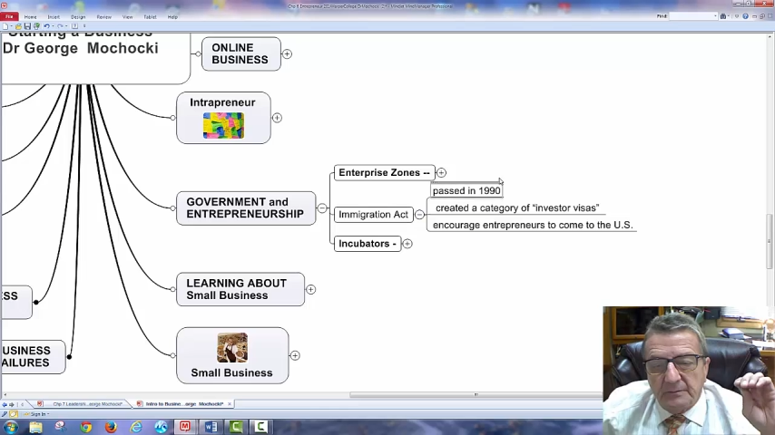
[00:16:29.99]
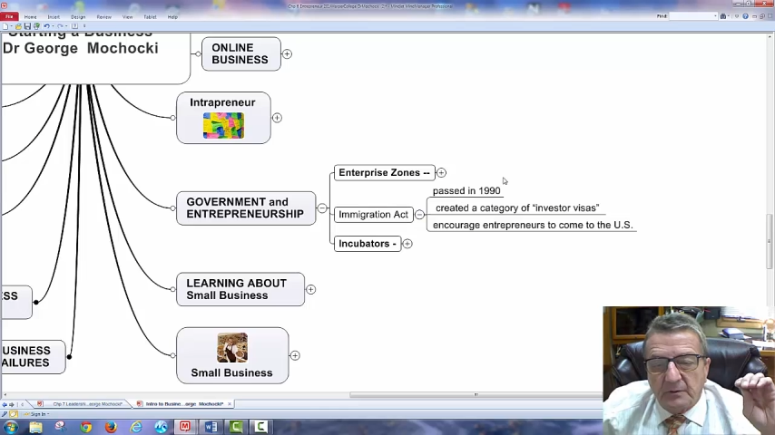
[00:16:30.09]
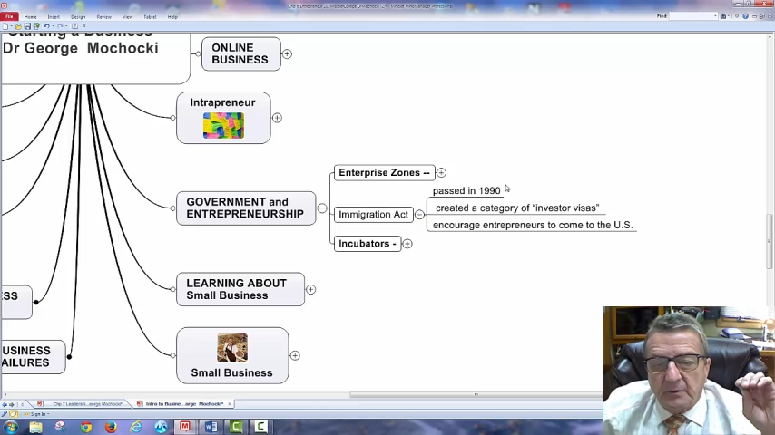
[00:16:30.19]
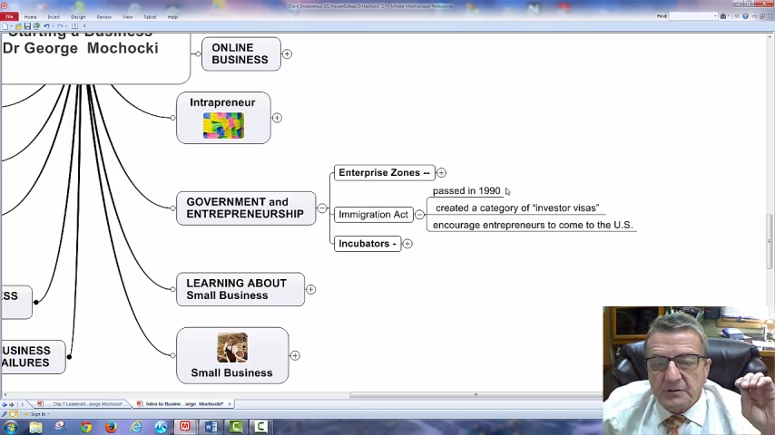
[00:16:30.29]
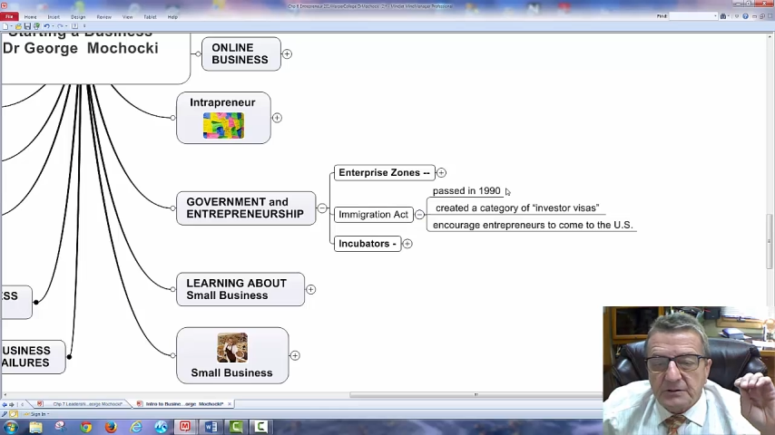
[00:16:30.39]
The
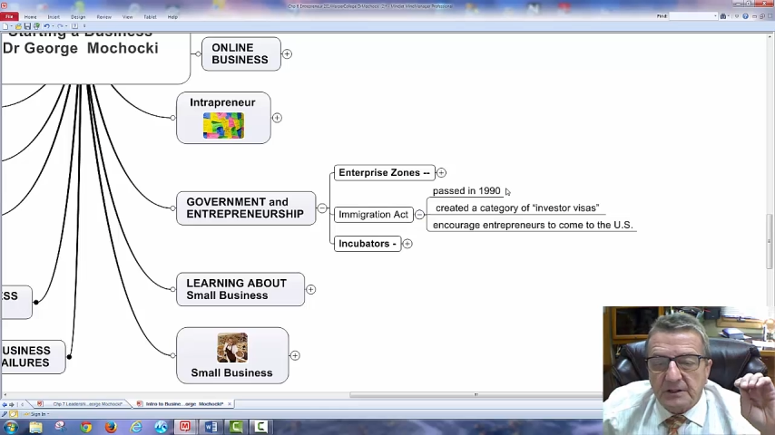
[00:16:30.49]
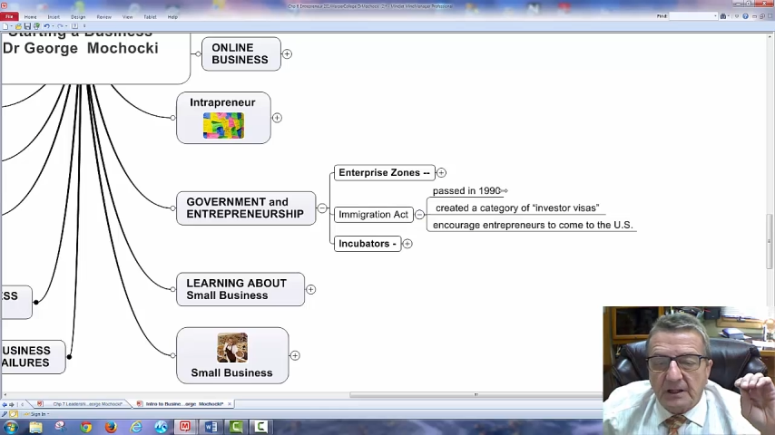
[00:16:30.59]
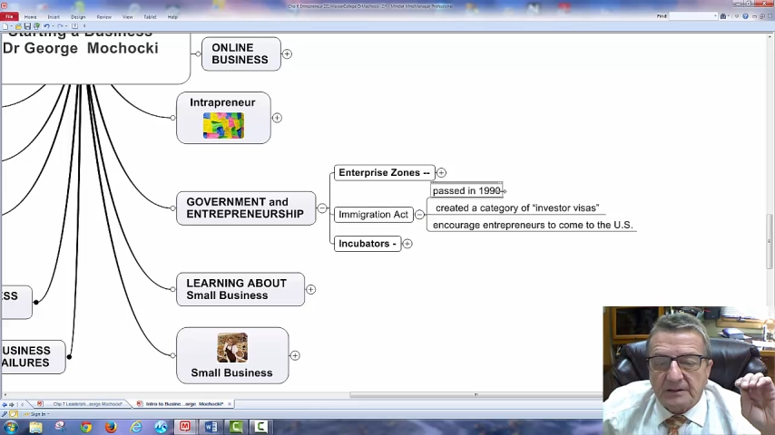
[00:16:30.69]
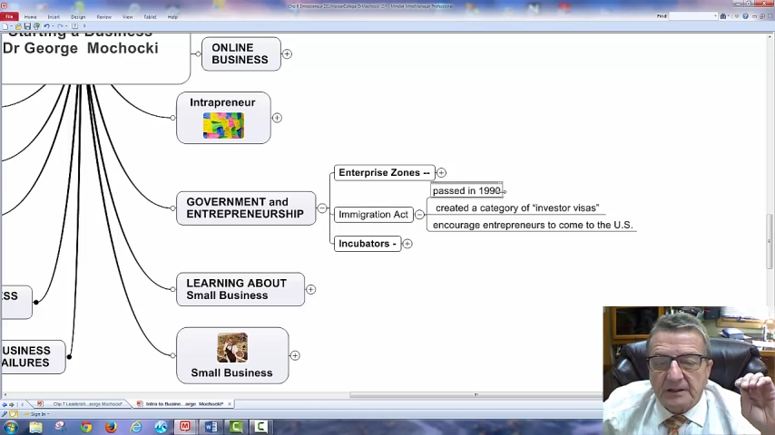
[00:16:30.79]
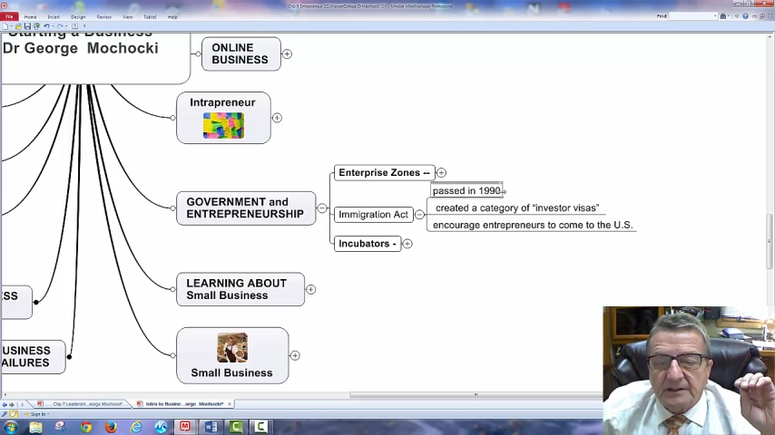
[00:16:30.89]
Immigration
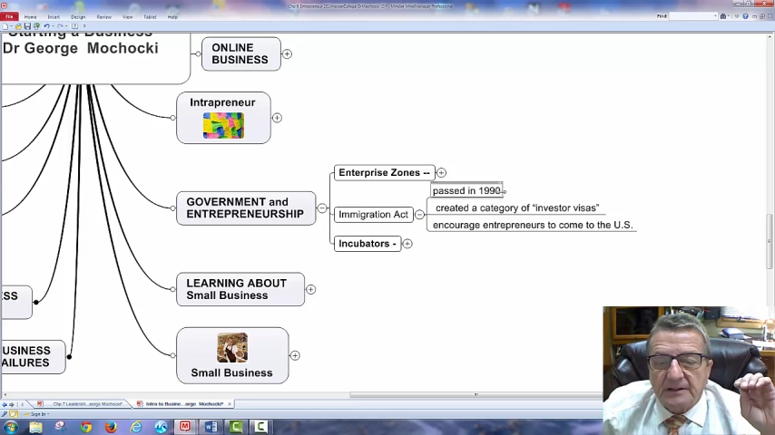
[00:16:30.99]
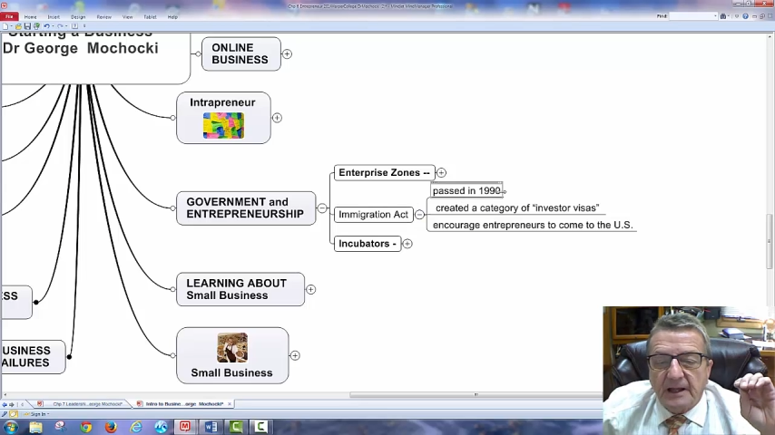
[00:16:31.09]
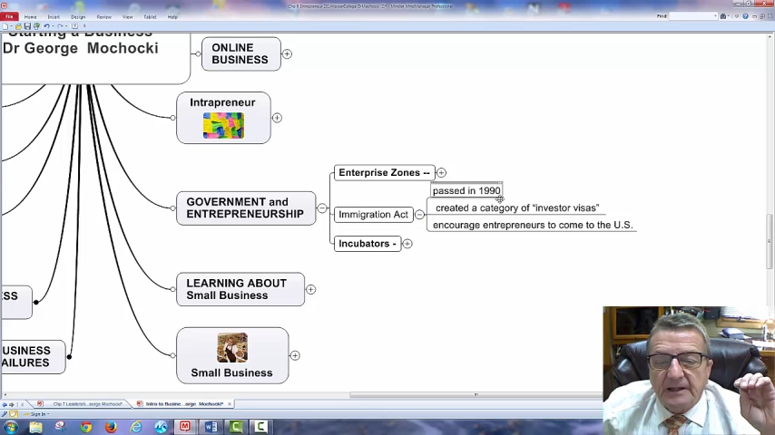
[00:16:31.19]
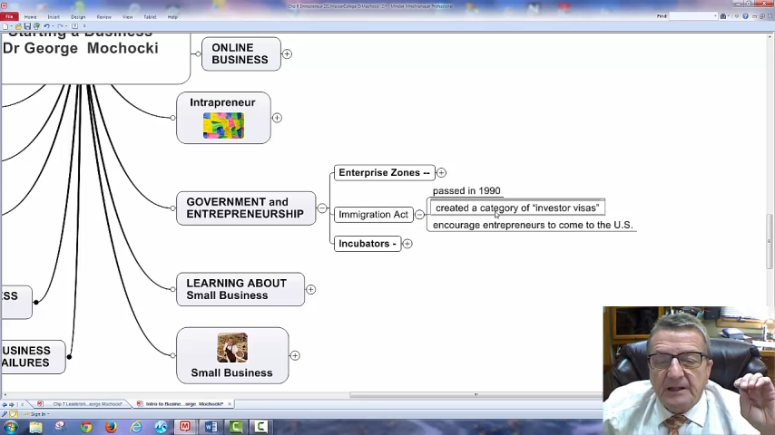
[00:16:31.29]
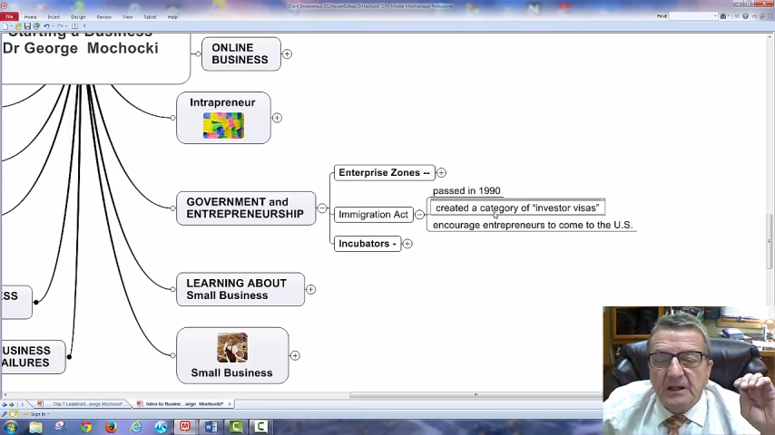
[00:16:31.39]
Act in
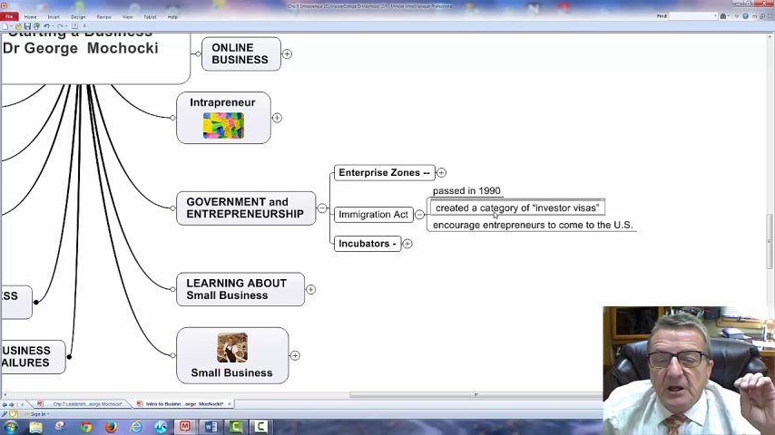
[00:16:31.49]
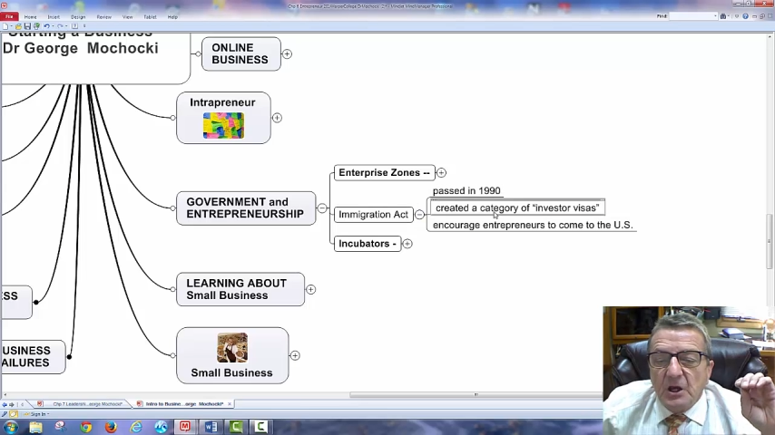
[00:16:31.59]
1990